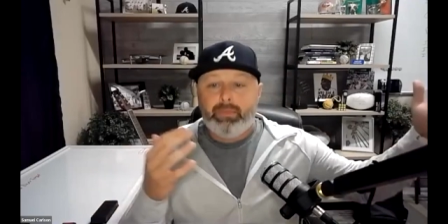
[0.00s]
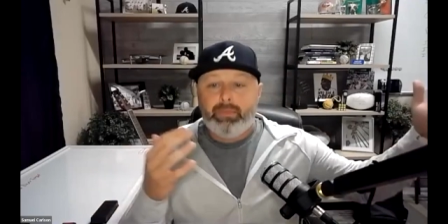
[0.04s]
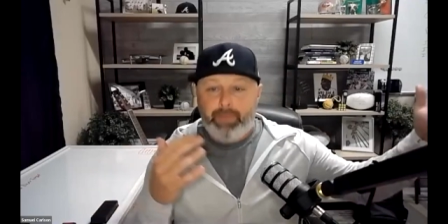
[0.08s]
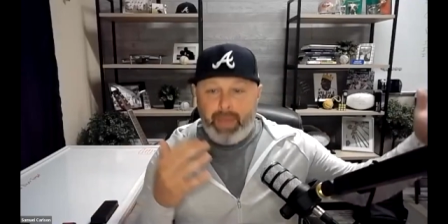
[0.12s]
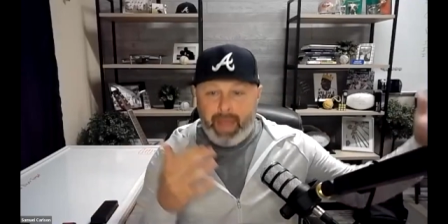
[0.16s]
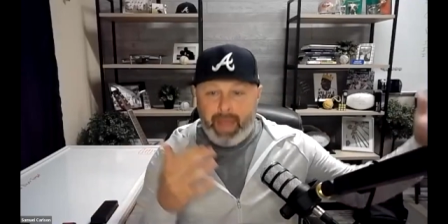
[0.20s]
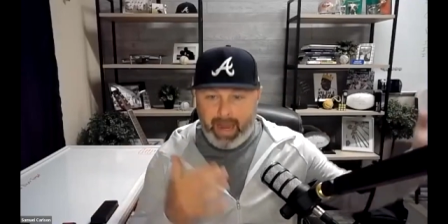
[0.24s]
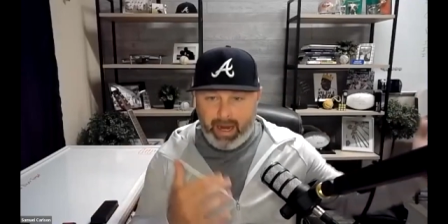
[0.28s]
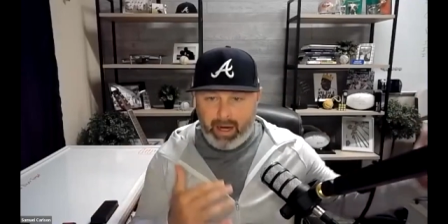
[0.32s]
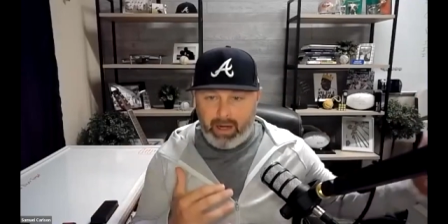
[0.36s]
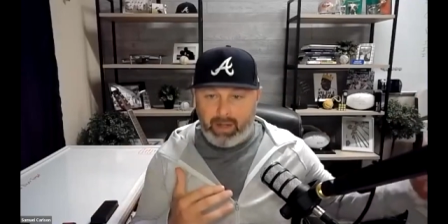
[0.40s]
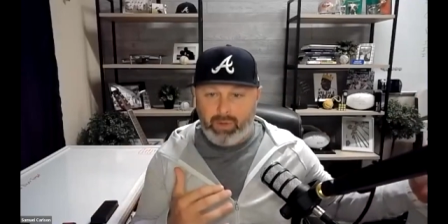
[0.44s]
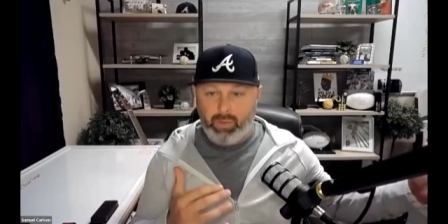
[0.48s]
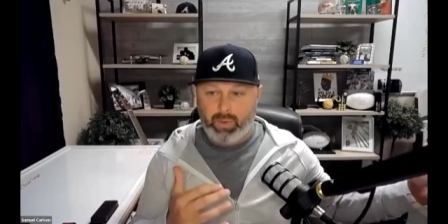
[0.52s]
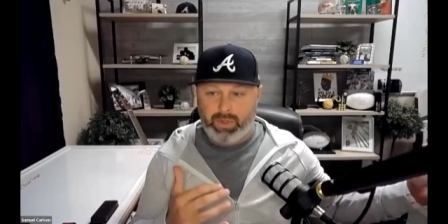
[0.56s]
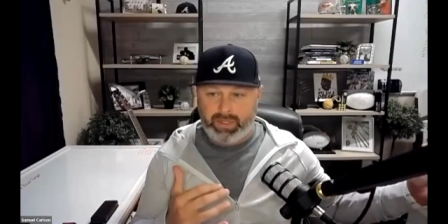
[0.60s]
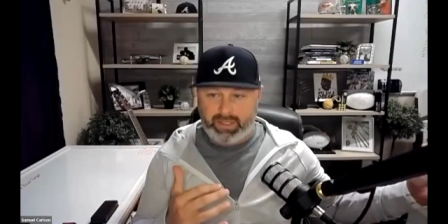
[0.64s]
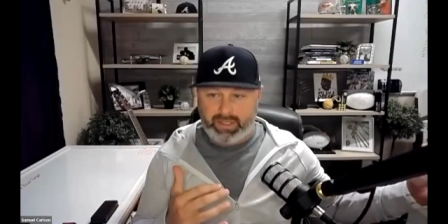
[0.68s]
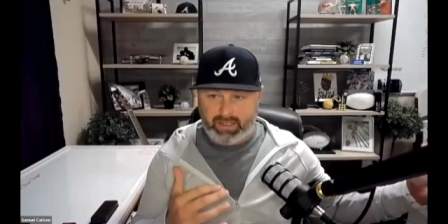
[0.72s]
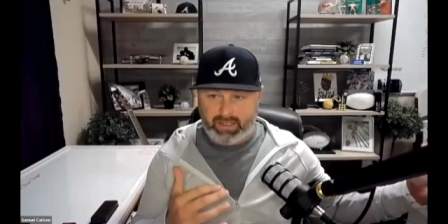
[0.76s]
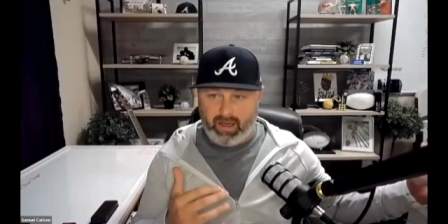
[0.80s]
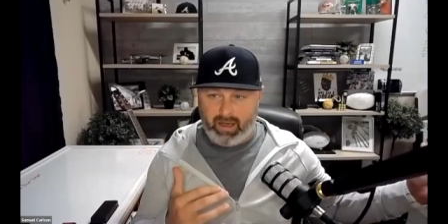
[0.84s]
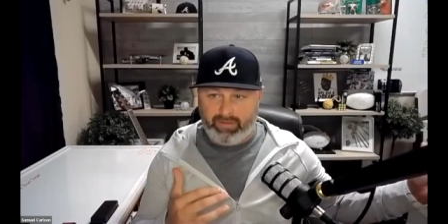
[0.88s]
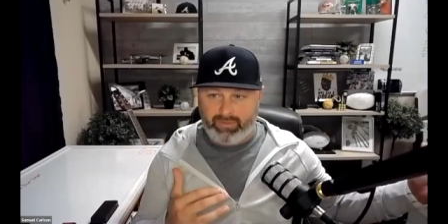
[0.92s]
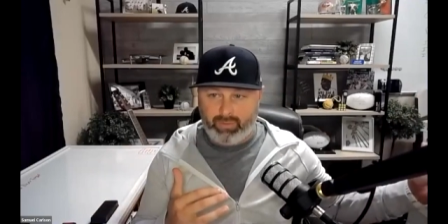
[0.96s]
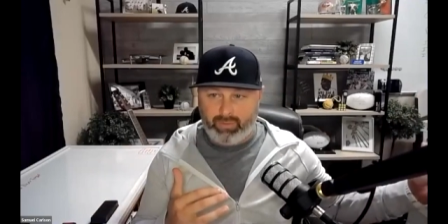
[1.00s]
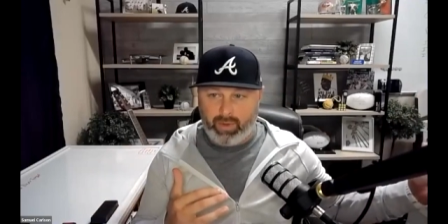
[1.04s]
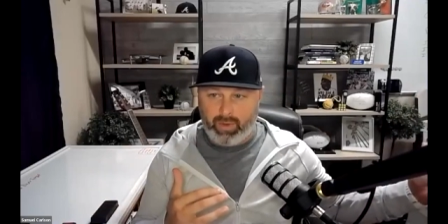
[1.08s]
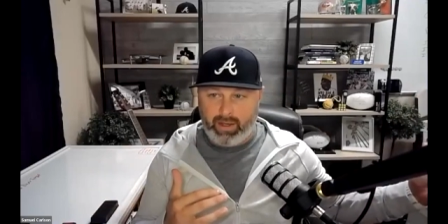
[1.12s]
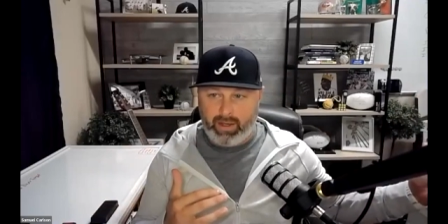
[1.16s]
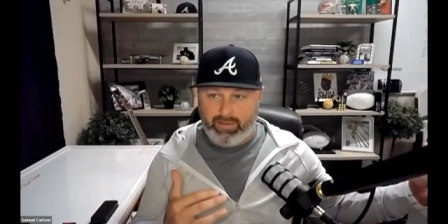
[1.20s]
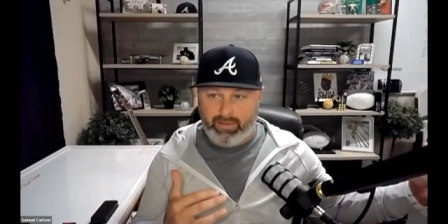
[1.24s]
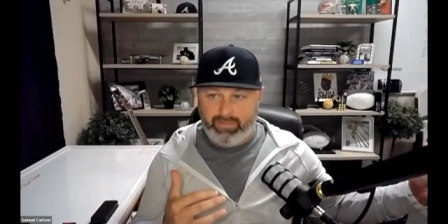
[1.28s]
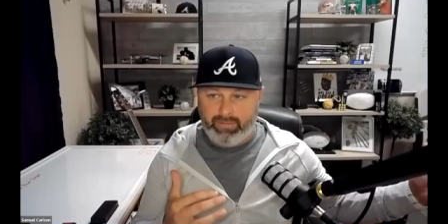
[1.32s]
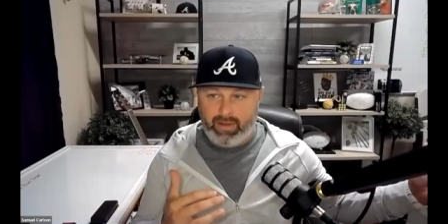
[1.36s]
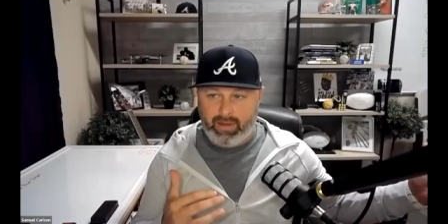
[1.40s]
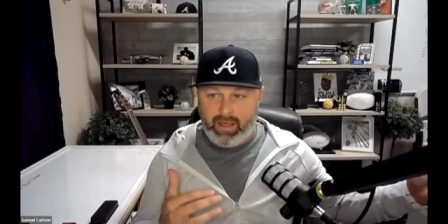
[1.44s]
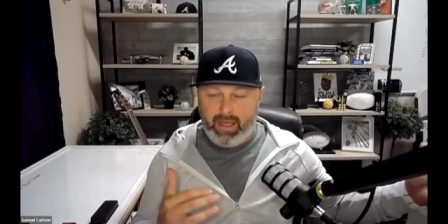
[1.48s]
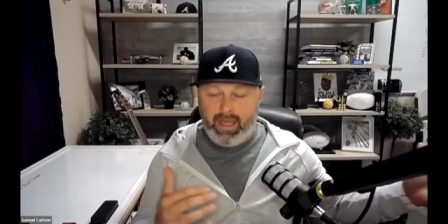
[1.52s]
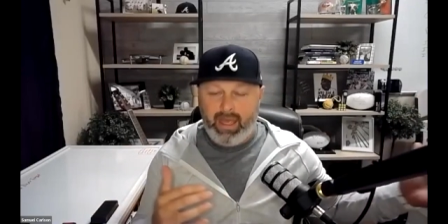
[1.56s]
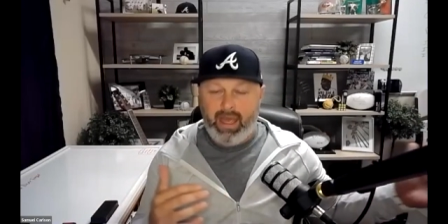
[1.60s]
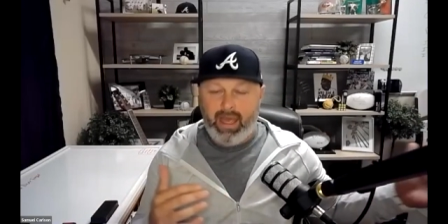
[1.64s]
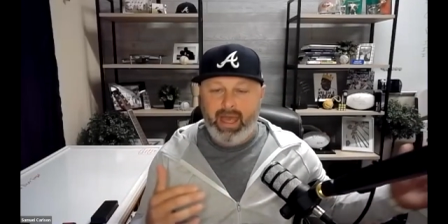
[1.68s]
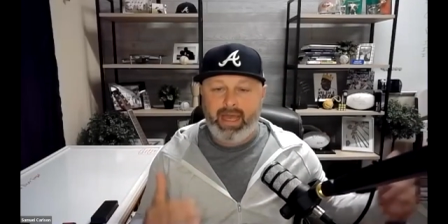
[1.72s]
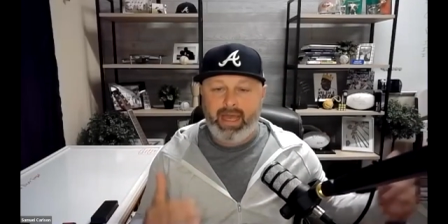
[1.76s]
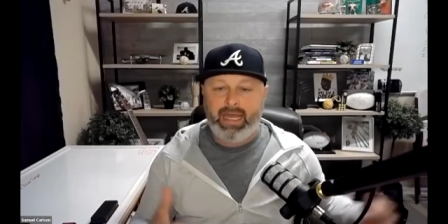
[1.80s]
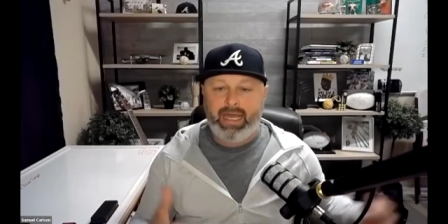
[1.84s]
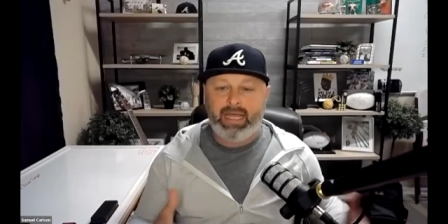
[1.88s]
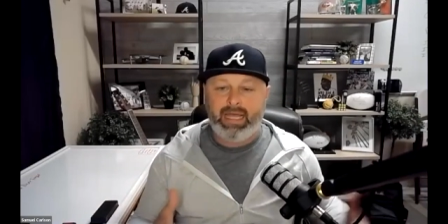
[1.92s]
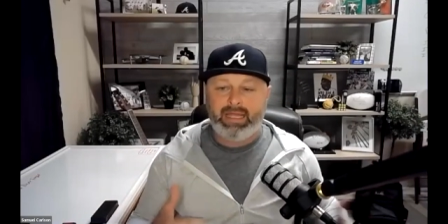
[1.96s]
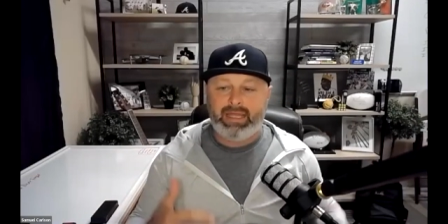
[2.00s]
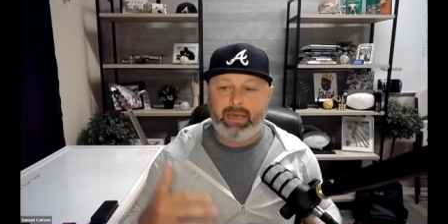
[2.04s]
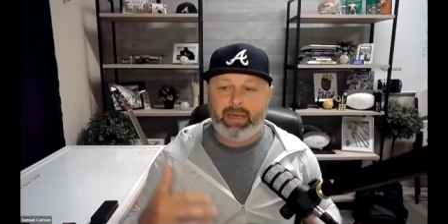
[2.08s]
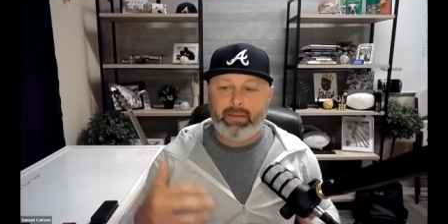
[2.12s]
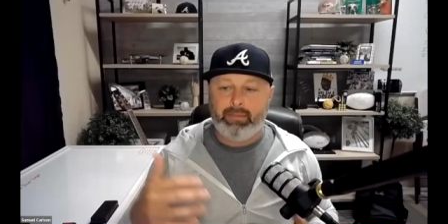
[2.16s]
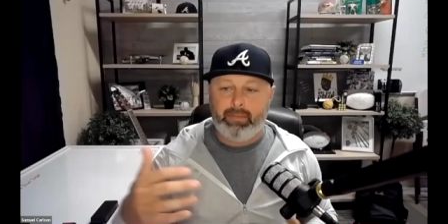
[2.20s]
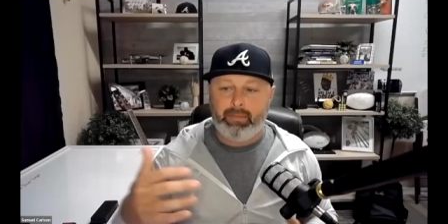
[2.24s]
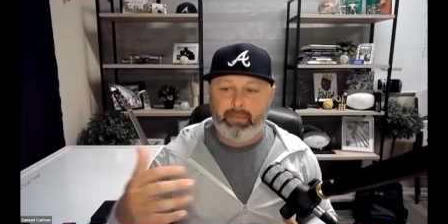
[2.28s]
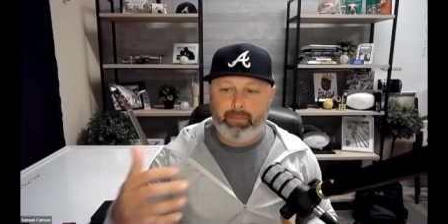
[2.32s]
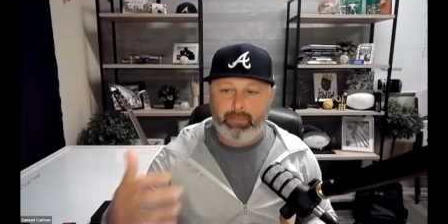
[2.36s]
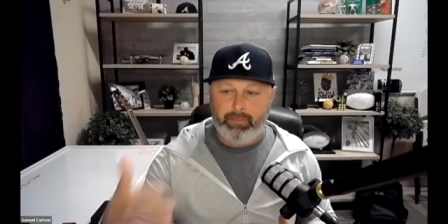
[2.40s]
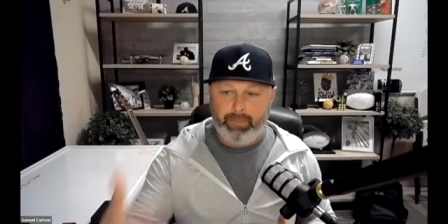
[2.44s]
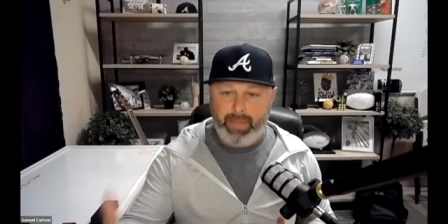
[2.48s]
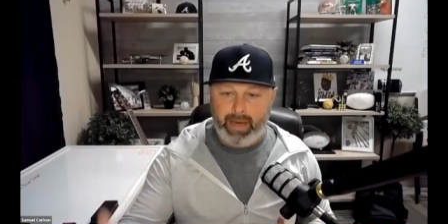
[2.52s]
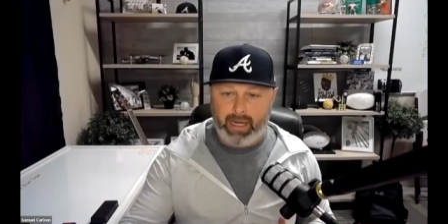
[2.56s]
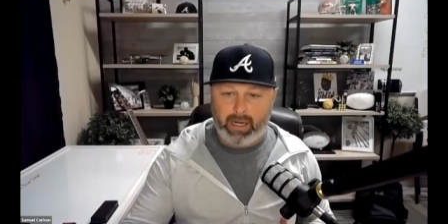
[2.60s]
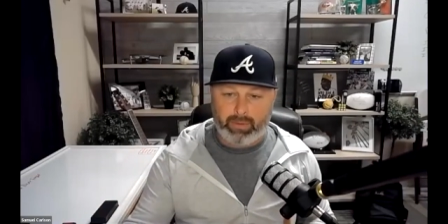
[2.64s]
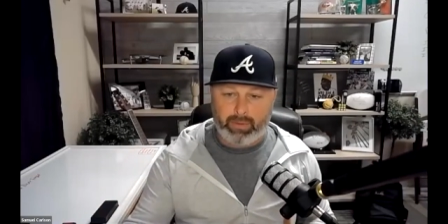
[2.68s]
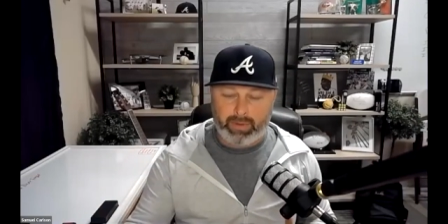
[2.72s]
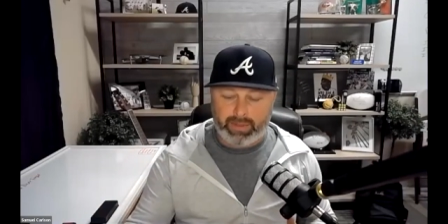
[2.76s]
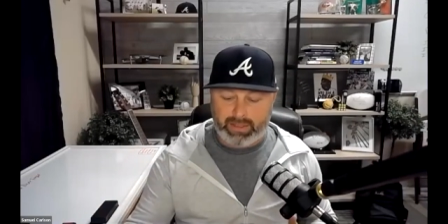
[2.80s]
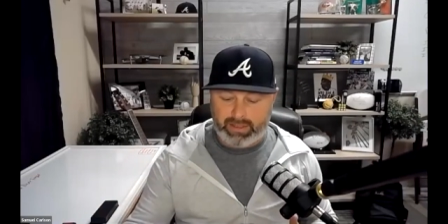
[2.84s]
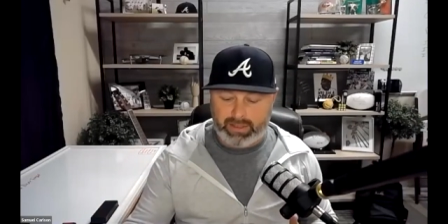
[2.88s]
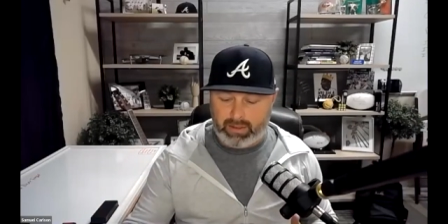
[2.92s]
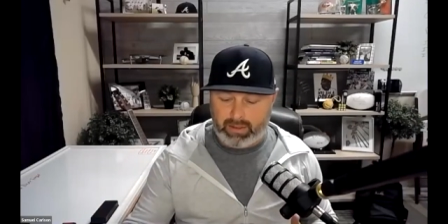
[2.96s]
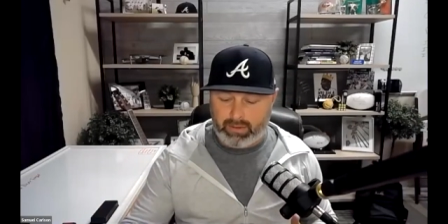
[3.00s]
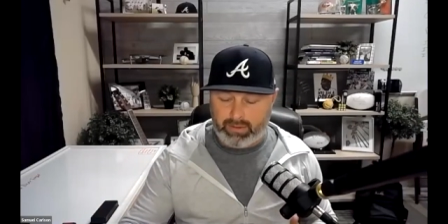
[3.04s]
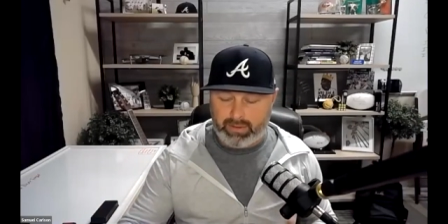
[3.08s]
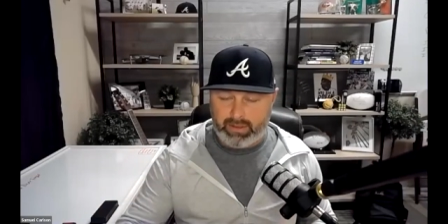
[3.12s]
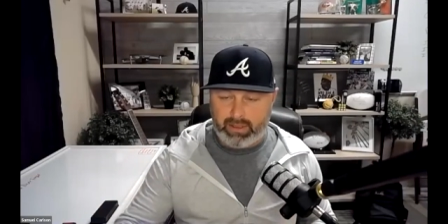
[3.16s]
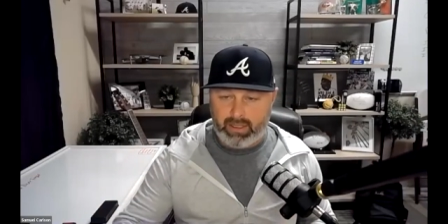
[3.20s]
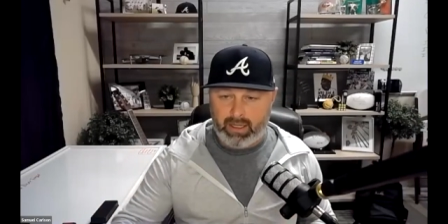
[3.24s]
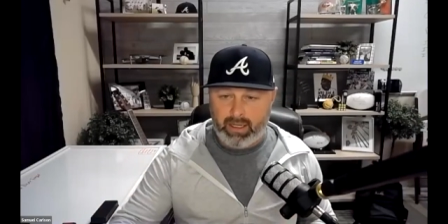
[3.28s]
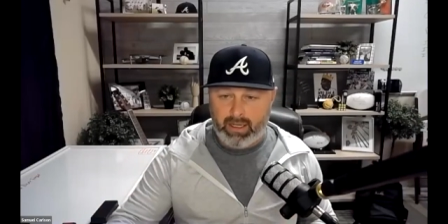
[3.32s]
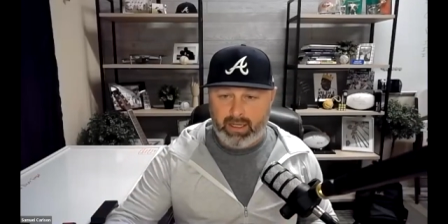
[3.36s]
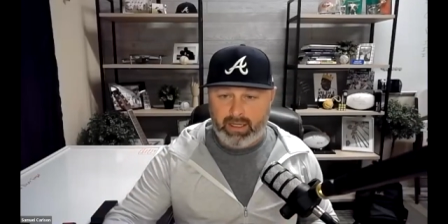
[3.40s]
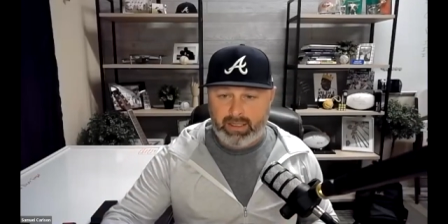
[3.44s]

paired with softwave and get them better results